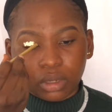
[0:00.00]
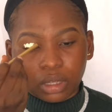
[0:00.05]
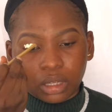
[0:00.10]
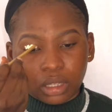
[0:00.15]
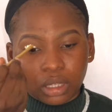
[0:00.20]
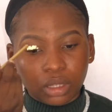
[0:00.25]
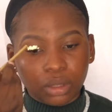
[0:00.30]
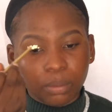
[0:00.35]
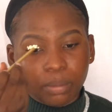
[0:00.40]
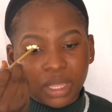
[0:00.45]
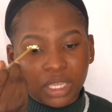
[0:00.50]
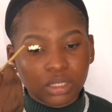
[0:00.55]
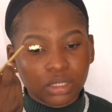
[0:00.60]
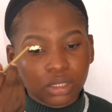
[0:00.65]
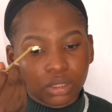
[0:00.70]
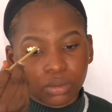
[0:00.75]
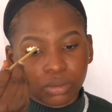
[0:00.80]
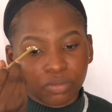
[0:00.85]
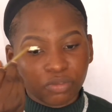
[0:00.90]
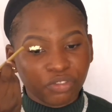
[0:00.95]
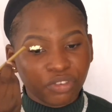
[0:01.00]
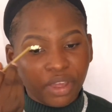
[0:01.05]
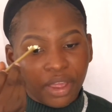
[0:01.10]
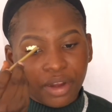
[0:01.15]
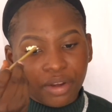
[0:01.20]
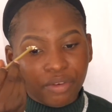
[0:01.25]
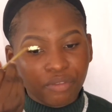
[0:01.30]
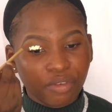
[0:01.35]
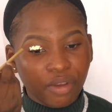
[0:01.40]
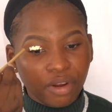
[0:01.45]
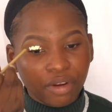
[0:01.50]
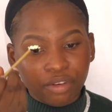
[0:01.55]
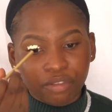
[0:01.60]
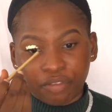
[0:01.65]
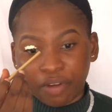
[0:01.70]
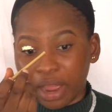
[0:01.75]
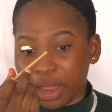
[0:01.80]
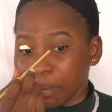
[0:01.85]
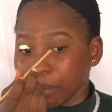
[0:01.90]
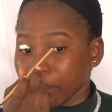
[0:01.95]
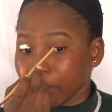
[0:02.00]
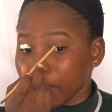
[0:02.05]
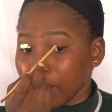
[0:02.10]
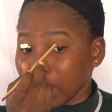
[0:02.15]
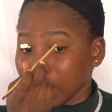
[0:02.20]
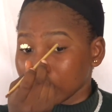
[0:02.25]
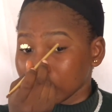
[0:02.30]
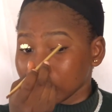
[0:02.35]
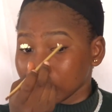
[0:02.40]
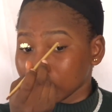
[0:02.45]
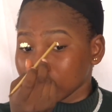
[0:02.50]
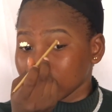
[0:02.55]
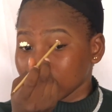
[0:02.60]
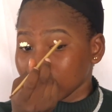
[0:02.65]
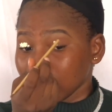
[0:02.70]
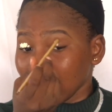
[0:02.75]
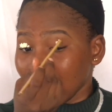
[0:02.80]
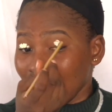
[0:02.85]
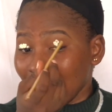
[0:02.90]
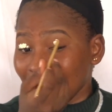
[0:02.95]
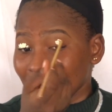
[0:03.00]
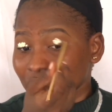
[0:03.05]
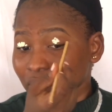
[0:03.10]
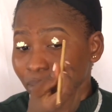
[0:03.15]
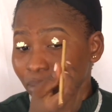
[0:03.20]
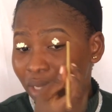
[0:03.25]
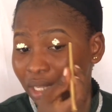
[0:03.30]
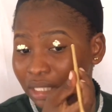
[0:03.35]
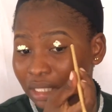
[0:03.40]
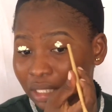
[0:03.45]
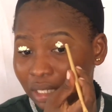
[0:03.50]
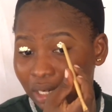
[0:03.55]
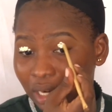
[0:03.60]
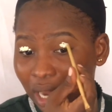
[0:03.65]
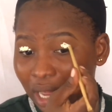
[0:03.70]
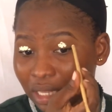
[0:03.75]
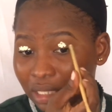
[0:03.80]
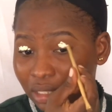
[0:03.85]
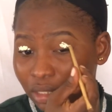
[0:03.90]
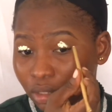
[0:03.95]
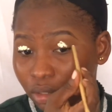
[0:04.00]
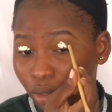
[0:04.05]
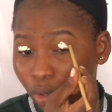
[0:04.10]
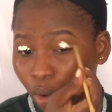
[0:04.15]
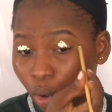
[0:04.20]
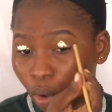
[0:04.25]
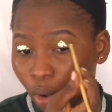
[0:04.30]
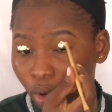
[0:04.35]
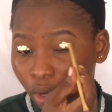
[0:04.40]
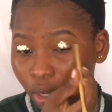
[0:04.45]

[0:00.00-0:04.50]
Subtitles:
It makes it very vibrant and it makes it last long.